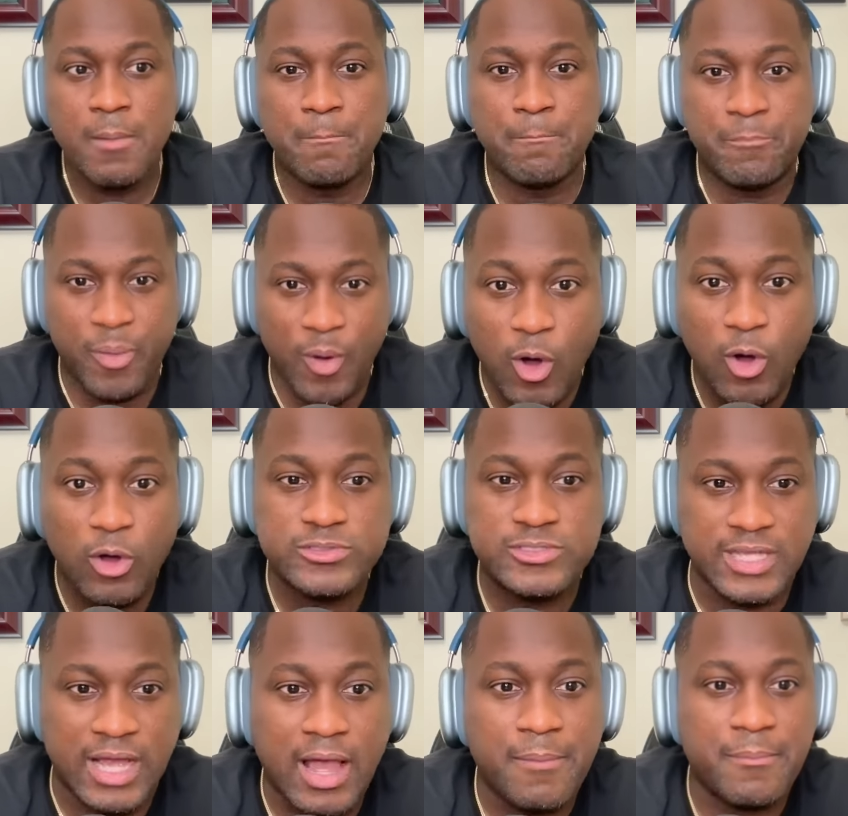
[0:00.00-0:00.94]
ball
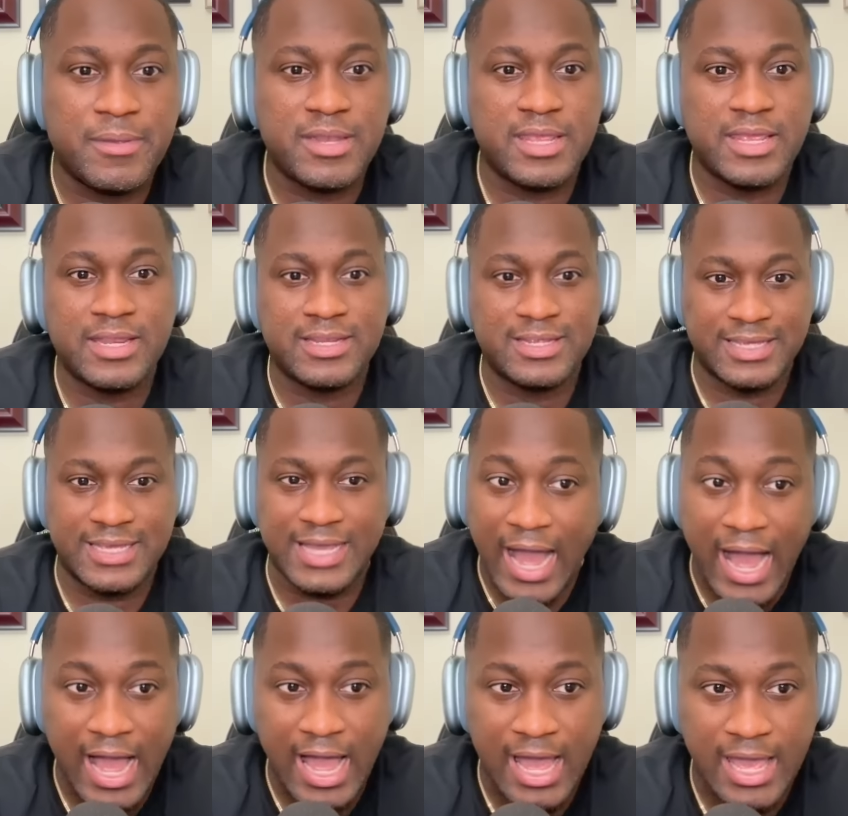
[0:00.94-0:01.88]
dominant
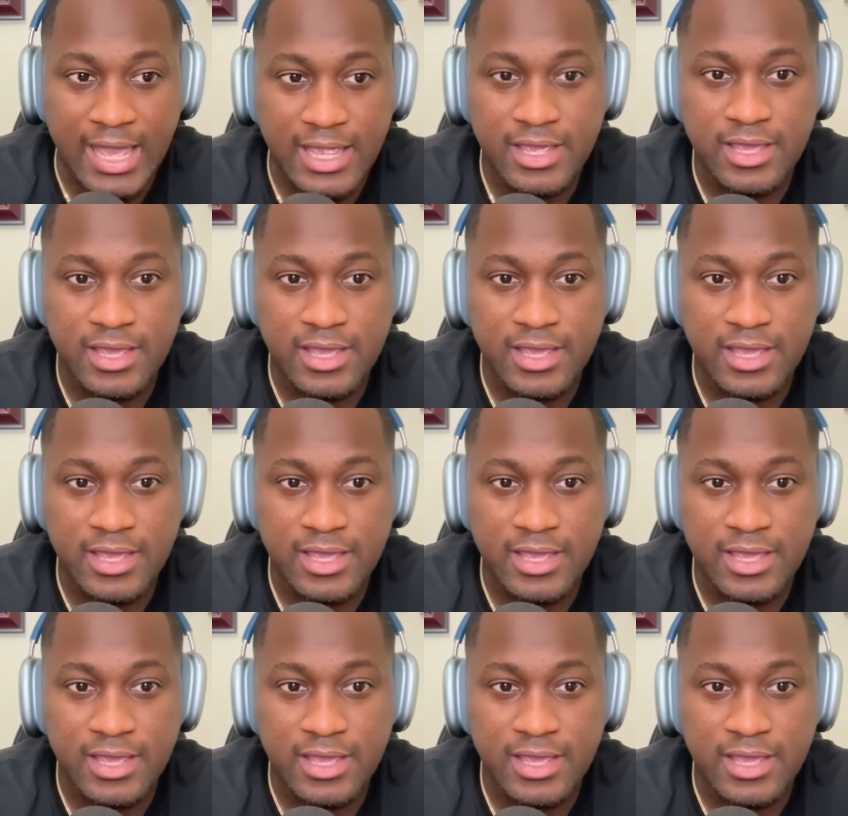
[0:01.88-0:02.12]
guy.